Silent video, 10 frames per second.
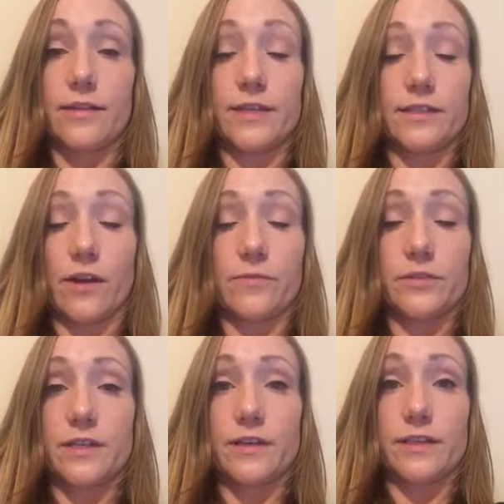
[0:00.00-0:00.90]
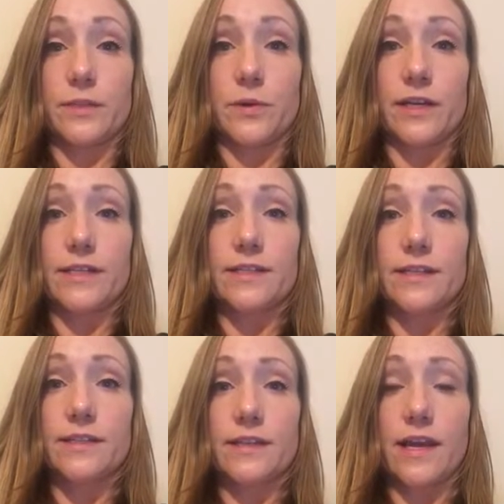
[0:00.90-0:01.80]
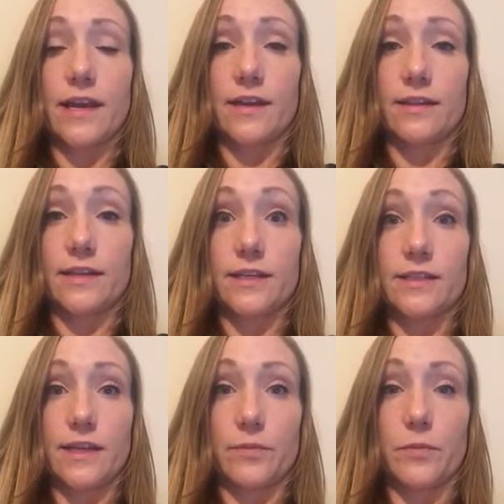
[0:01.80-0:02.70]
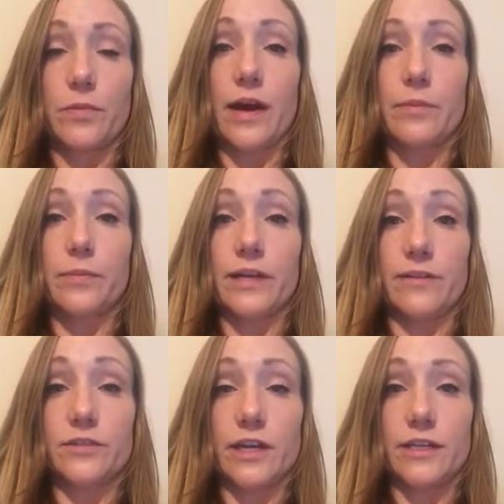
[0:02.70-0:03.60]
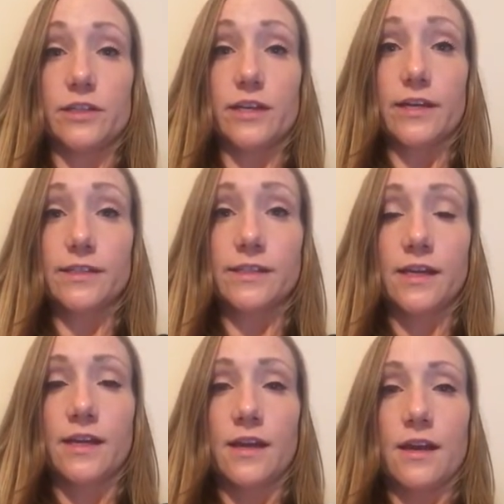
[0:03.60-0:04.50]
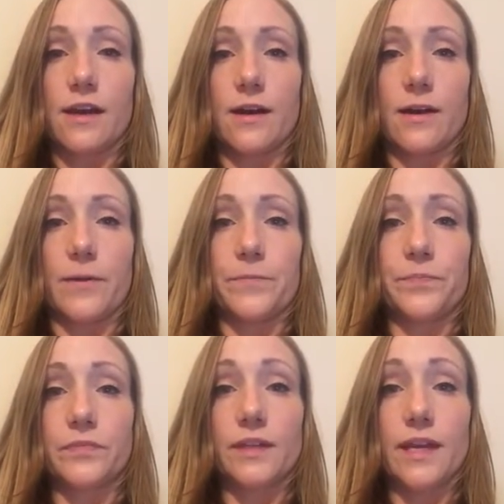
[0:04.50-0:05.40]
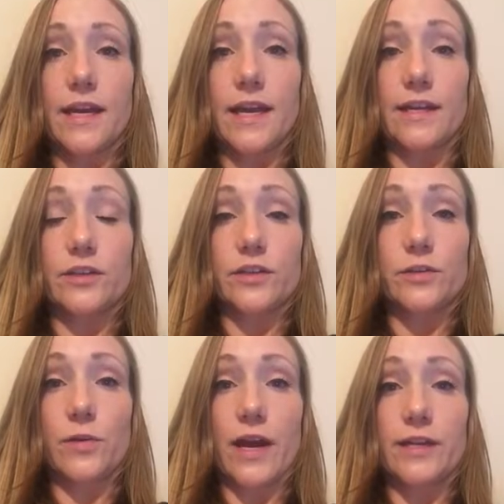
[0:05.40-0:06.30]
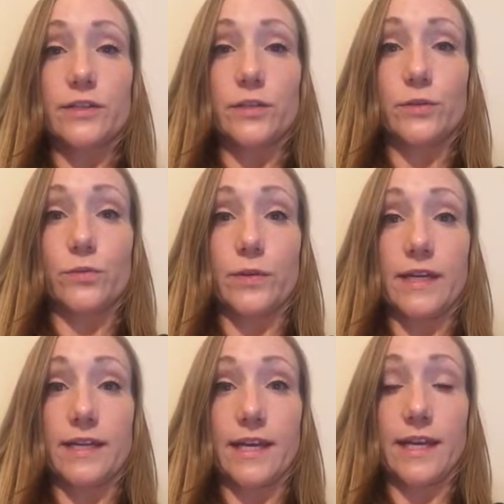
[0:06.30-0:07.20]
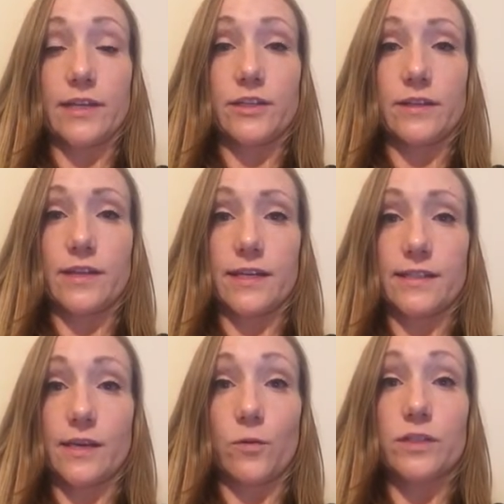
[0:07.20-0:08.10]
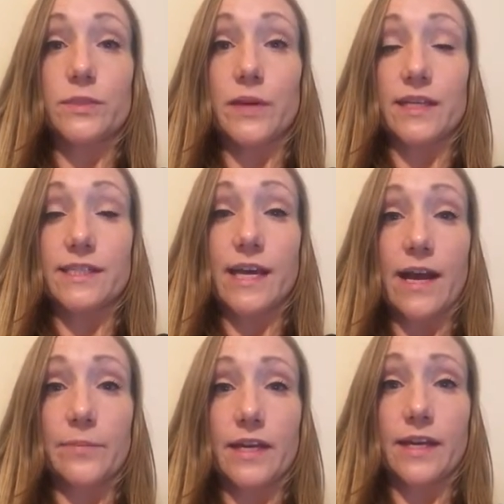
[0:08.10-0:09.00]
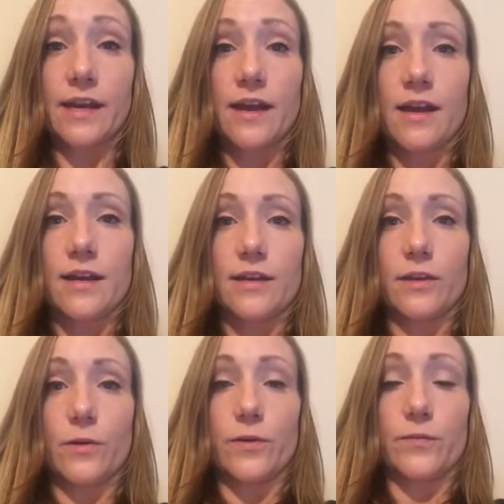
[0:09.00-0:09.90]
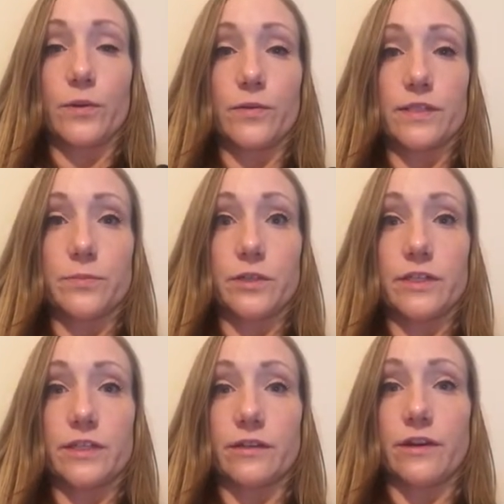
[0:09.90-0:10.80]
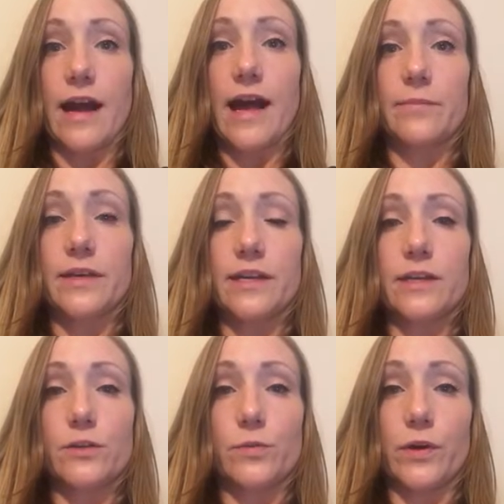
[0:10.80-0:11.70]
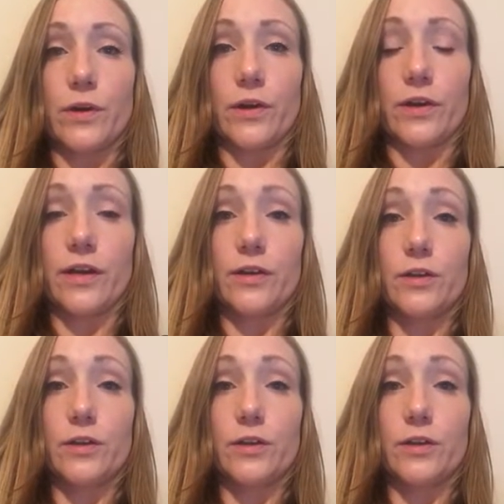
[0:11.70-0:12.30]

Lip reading: these awful experiences and things that probably have changed us, and just try to re-engage in things that once made us happy. If there was a particular hobby that you were